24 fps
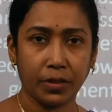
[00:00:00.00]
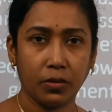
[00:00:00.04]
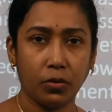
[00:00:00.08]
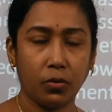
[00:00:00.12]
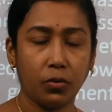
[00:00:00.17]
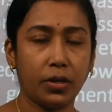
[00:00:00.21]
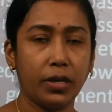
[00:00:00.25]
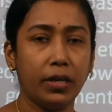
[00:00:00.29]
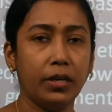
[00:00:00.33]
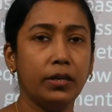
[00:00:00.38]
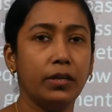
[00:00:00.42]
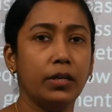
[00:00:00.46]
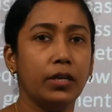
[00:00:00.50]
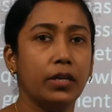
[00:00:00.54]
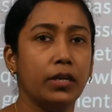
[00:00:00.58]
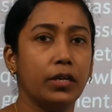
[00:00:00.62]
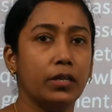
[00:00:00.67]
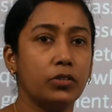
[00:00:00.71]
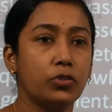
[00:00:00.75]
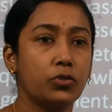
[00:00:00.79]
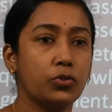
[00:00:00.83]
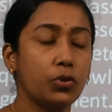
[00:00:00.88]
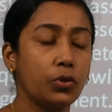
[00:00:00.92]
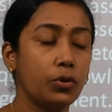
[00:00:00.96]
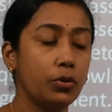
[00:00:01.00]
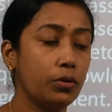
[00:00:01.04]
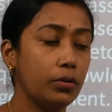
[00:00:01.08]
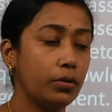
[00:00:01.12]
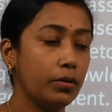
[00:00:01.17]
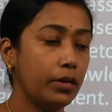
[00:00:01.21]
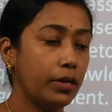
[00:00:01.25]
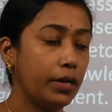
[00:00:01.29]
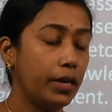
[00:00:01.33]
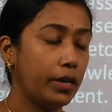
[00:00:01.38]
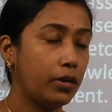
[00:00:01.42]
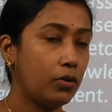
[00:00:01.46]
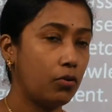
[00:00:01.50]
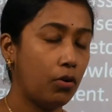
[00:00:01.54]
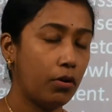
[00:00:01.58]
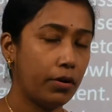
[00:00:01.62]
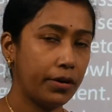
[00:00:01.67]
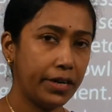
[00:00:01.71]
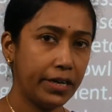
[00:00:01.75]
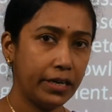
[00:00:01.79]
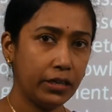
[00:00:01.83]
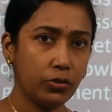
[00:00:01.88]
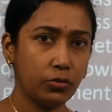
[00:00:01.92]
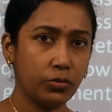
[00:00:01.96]
Okay. So
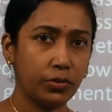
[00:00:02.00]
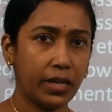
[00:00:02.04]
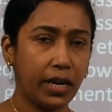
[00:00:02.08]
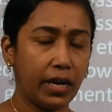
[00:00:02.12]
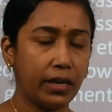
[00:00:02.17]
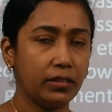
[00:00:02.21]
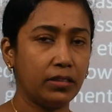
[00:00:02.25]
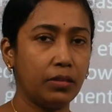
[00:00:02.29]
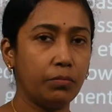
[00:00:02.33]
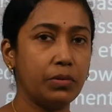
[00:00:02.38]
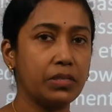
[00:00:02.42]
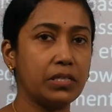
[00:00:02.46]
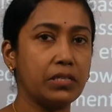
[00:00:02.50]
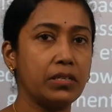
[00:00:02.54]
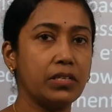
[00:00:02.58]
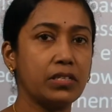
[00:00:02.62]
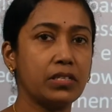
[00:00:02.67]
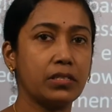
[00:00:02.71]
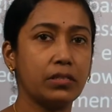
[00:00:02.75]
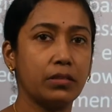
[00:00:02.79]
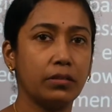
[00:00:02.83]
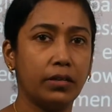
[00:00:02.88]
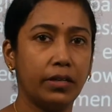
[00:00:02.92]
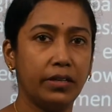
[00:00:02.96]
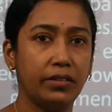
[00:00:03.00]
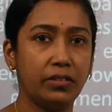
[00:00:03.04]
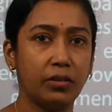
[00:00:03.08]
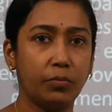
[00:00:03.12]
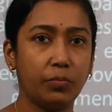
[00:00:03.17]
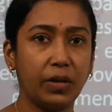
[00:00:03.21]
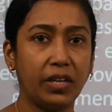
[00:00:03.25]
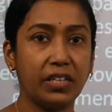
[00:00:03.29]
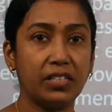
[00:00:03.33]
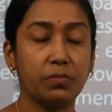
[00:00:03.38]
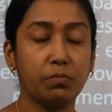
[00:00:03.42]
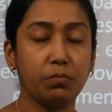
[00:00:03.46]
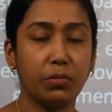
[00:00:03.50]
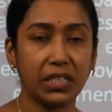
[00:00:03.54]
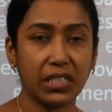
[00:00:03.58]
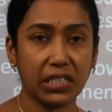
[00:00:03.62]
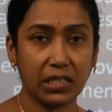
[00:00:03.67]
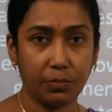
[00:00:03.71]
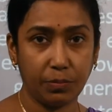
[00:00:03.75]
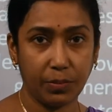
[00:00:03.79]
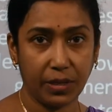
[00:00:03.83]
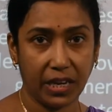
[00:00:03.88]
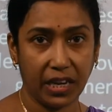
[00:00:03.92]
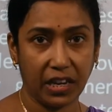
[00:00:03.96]
according to that, the business enterprise
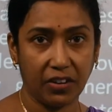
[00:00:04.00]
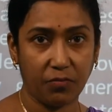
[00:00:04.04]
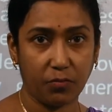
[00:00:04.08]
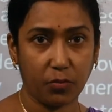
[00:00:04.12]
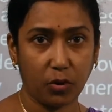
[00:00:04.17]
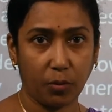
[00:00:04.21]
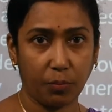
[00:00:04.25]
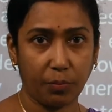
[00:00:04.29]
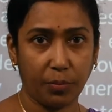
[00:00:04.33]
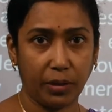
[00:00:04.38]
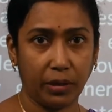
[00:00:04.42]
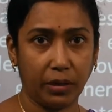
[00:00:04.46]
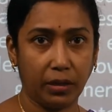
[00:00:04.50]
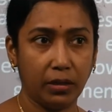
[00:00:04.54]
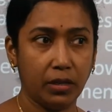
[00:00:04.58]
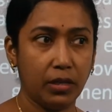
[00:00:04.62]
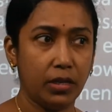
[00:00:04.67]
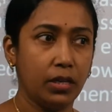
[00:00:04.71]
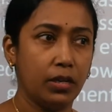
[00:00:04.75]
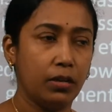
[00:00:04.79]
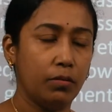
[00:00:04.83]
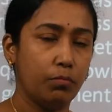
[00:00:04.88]
must behave properly,